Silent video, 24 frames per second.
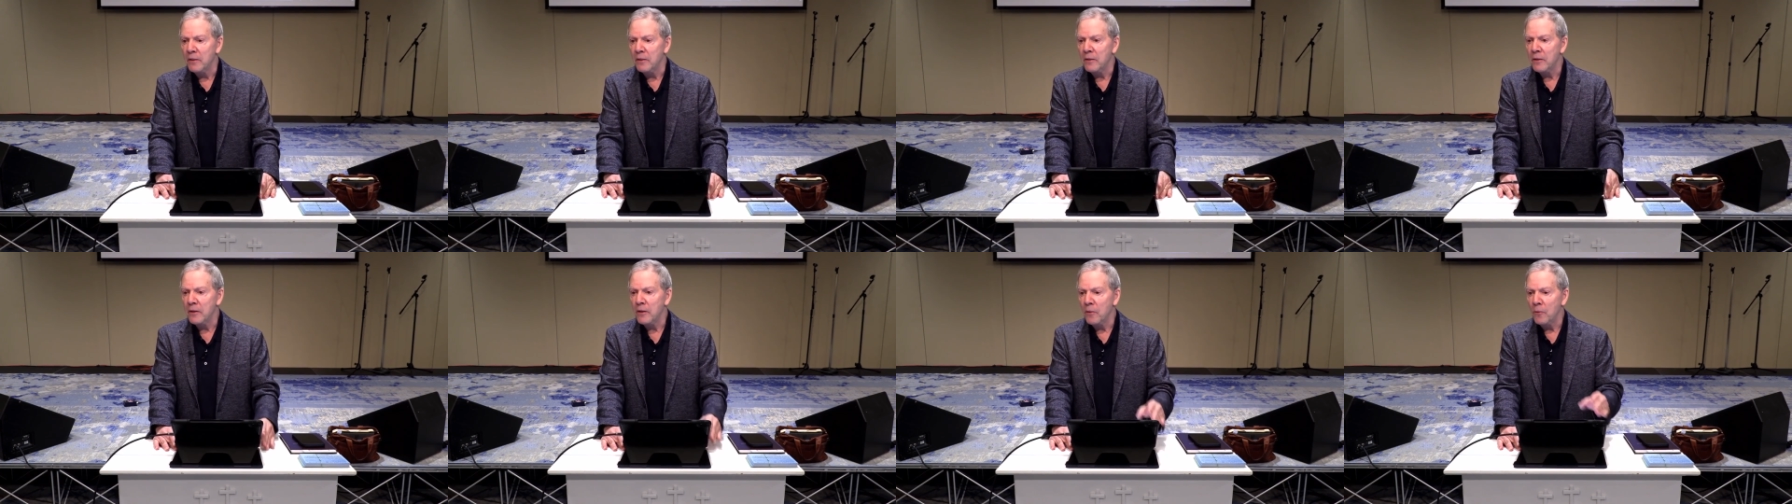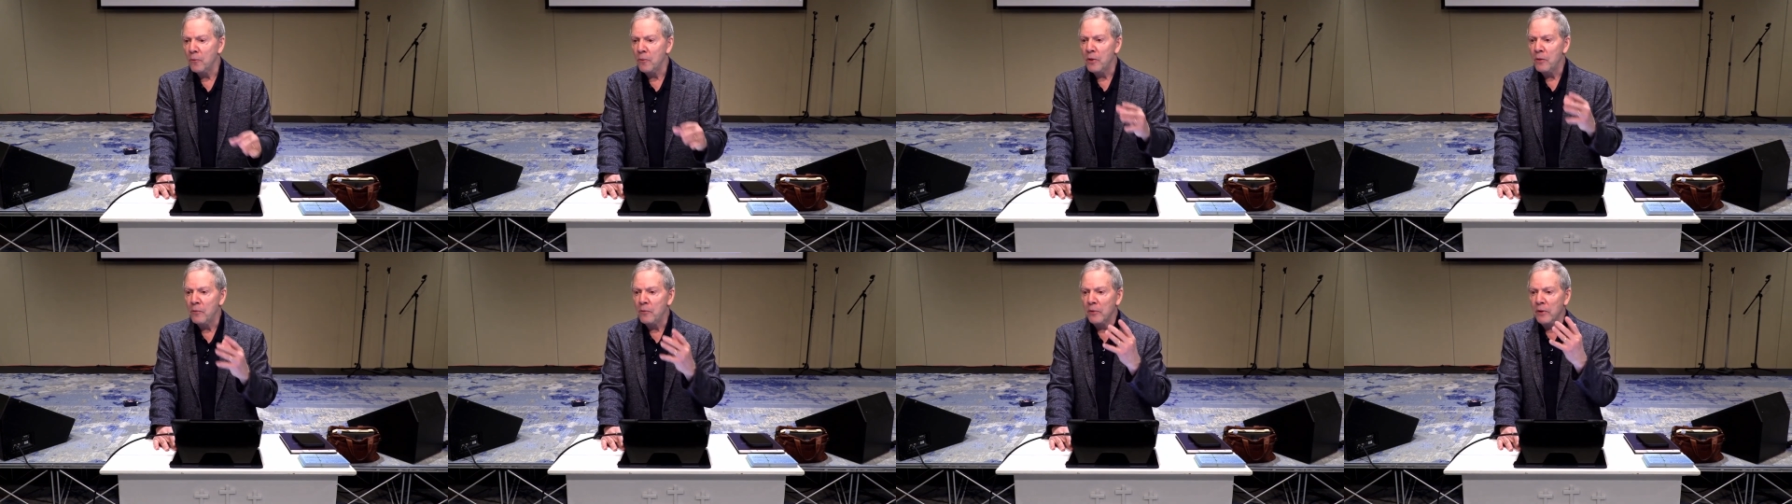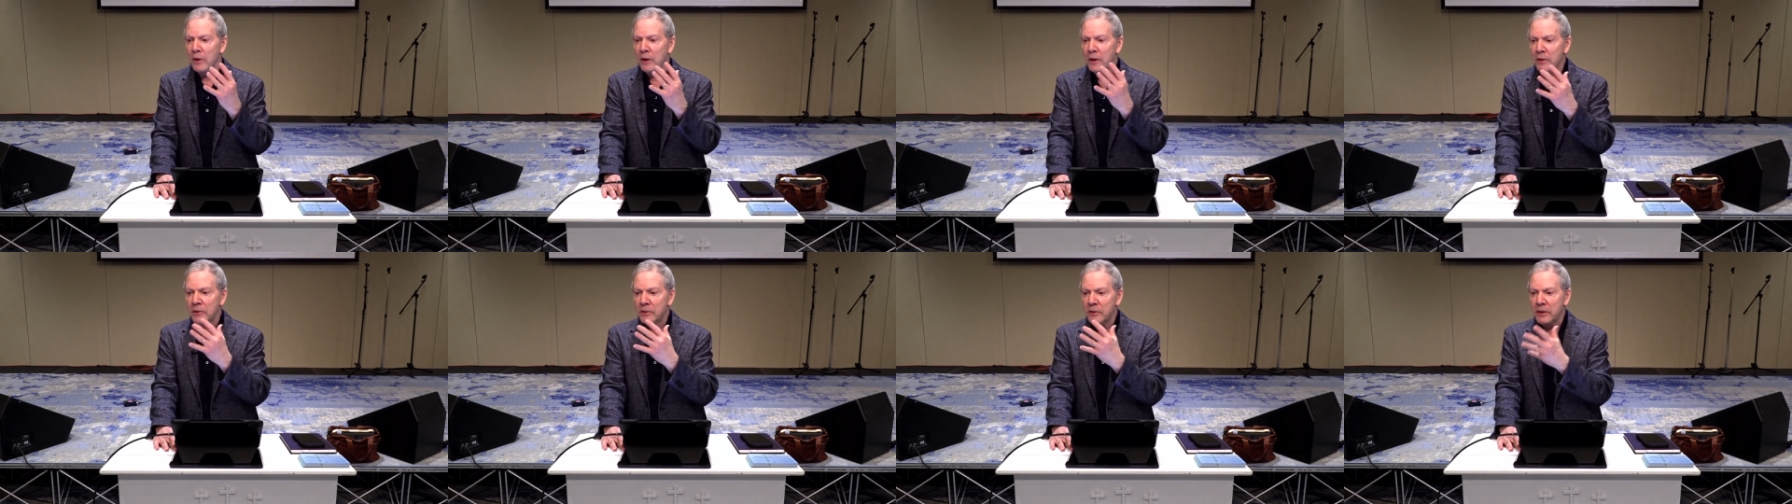and so we will
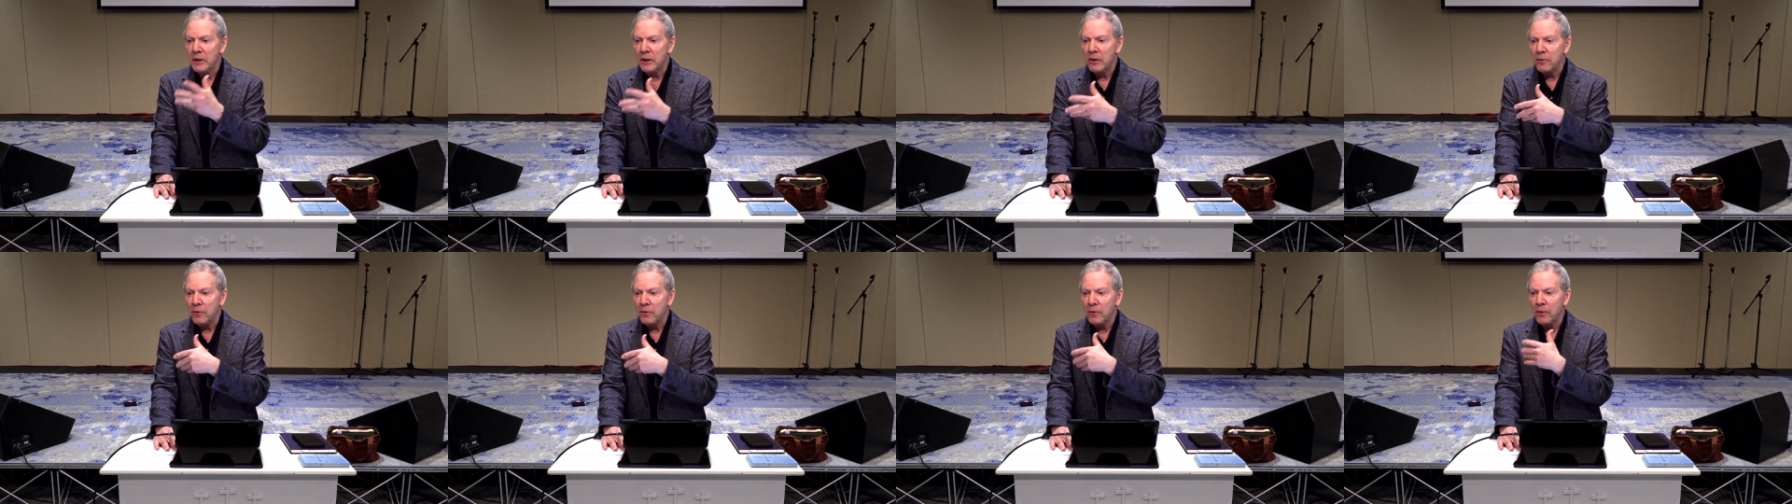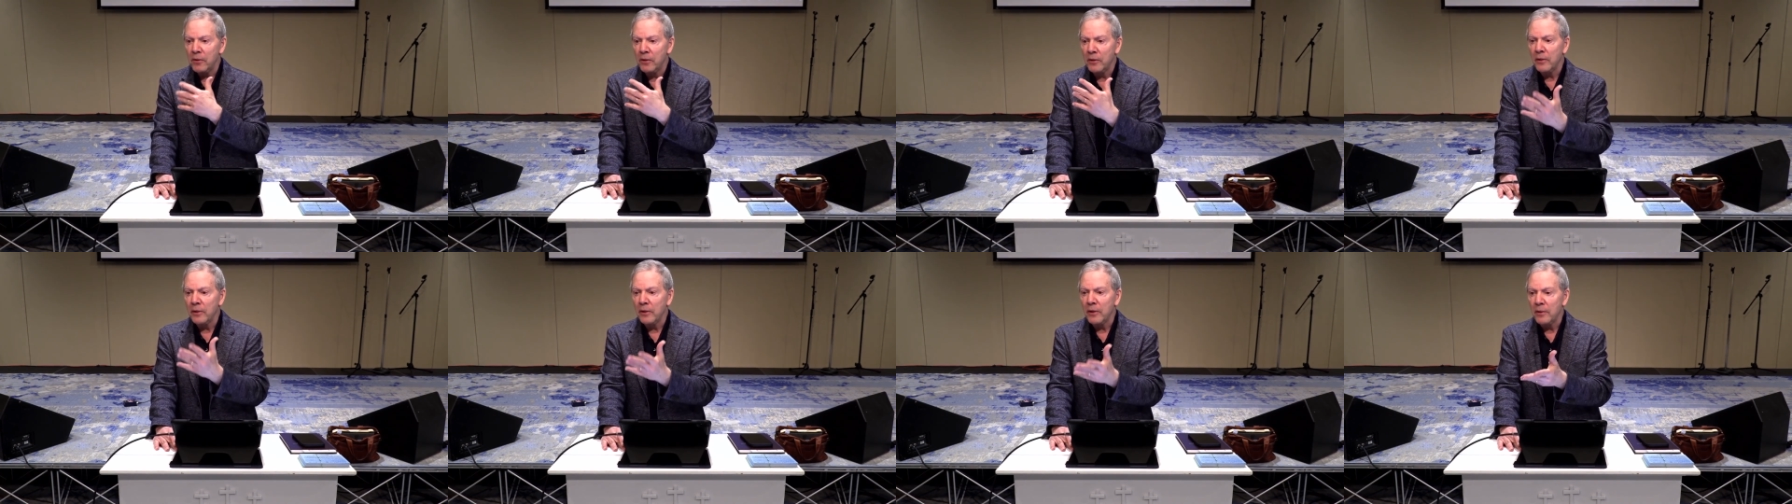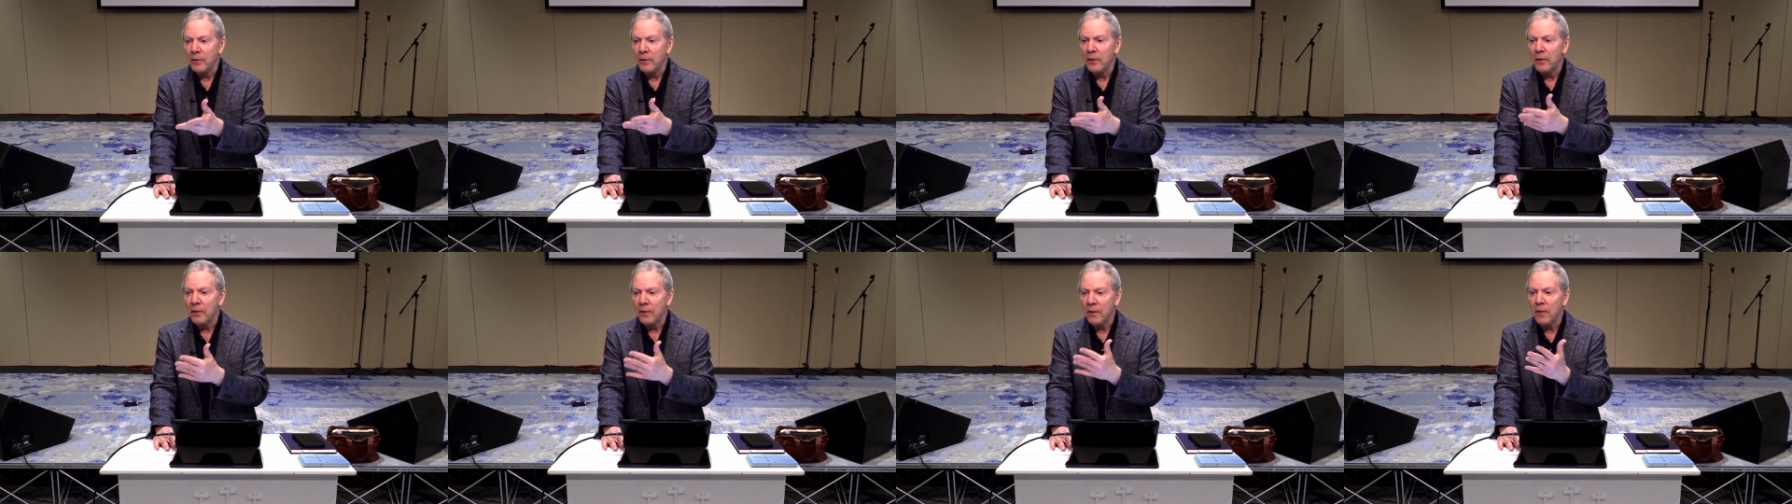share
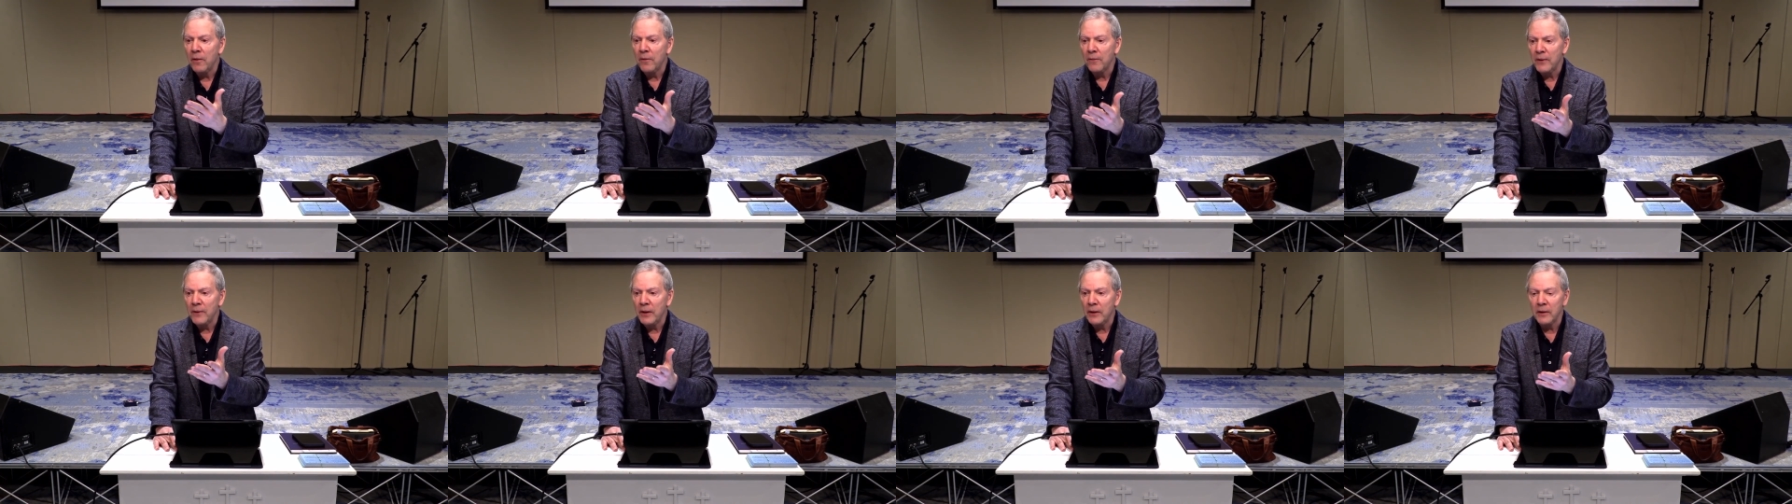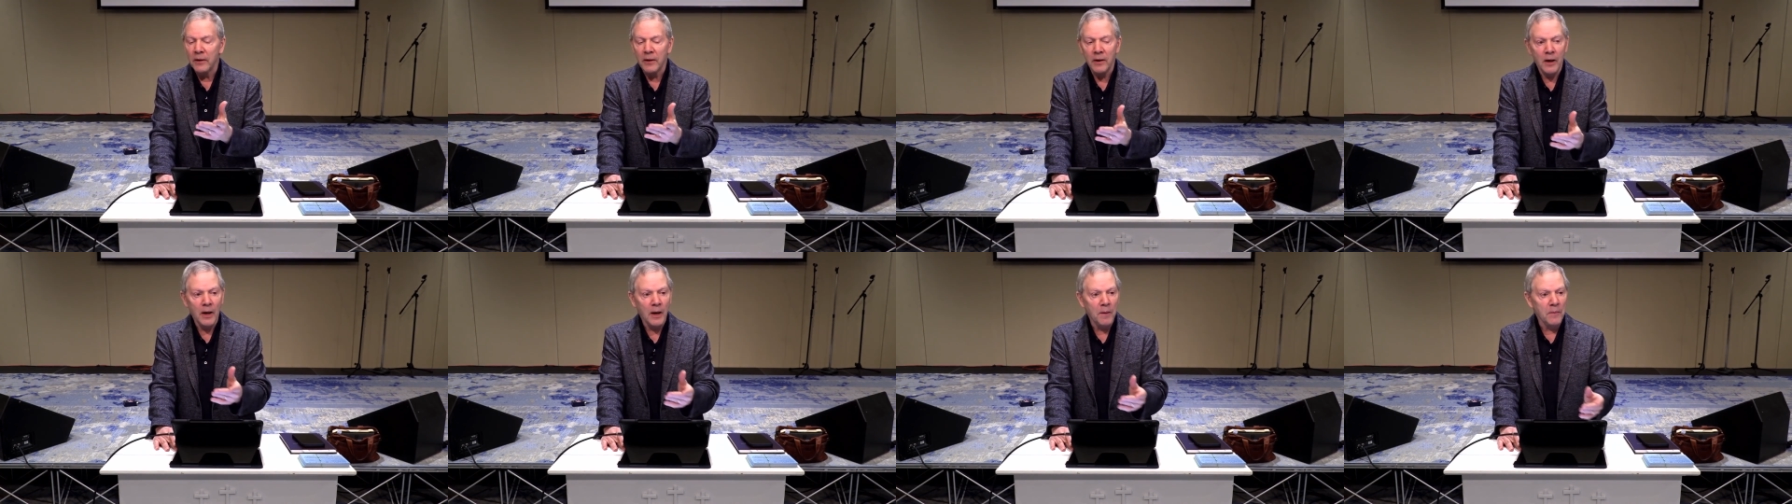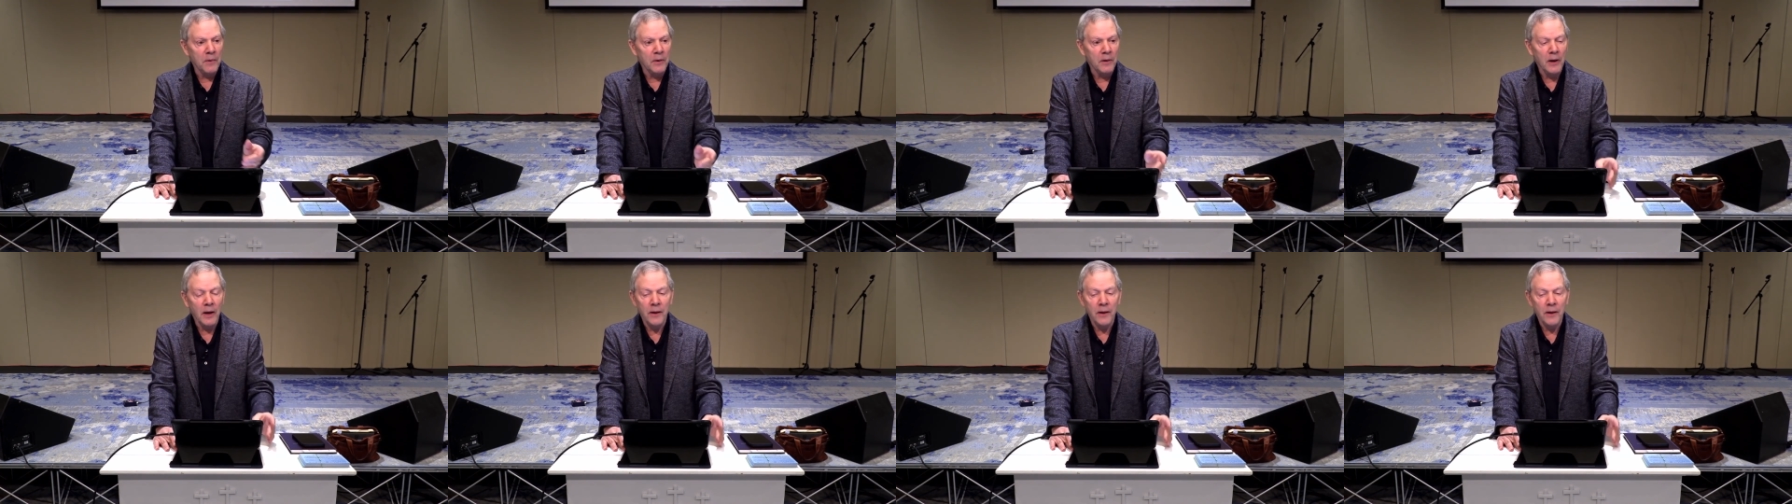all that in common.